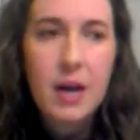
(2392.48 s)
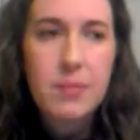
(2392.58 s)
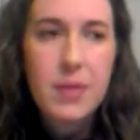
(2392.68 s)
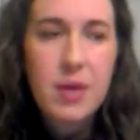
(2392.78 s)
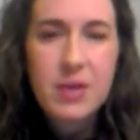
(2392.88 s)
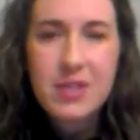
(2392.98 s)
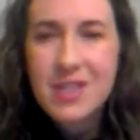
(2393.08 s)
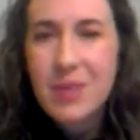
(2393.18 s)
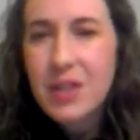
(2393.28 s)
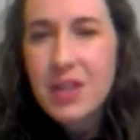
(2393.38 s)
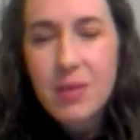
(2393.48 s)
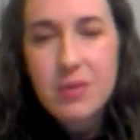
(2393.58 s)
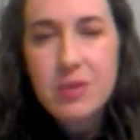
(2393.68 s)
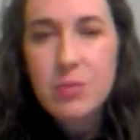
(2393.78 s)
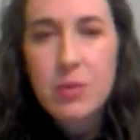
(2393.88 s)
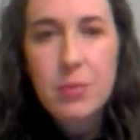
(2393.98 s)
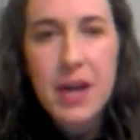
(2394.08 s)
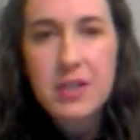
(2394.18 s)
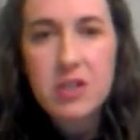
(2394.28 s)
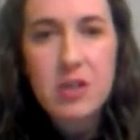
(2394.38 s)
It wasn't something that I was super
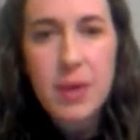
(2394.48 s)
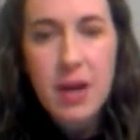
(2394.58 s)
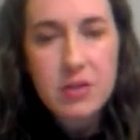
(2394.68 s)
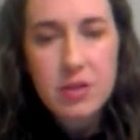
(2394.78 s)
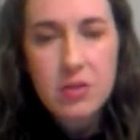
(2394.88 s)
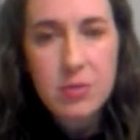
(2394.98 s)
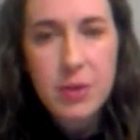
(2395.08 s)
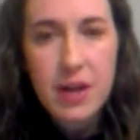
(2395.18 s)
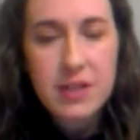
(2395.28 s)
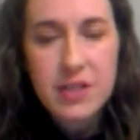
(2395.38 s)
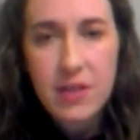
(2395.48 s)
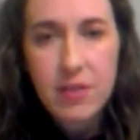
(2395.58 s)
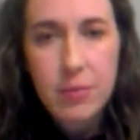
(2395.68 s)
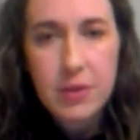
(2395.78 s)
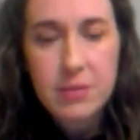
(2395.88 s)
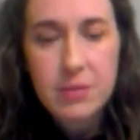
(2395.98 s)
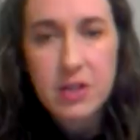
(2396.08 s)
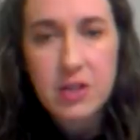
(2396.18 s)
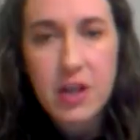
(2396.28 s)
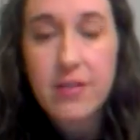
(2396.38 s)
passionate about, so to be honest, I never put as
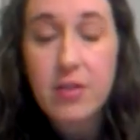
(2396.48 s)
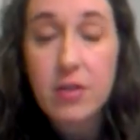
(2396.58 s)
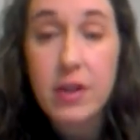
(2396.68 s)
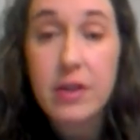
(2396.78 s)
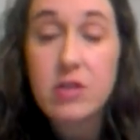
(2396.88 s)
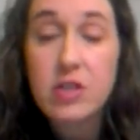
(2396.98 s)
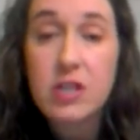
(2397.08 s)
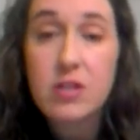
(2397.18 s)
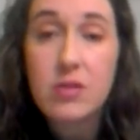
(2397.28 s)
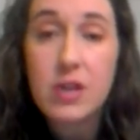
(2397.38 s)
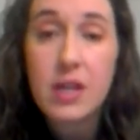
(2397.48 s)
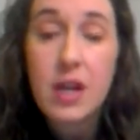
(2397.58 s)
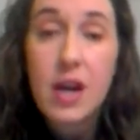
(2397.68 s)
much effort or energy into it.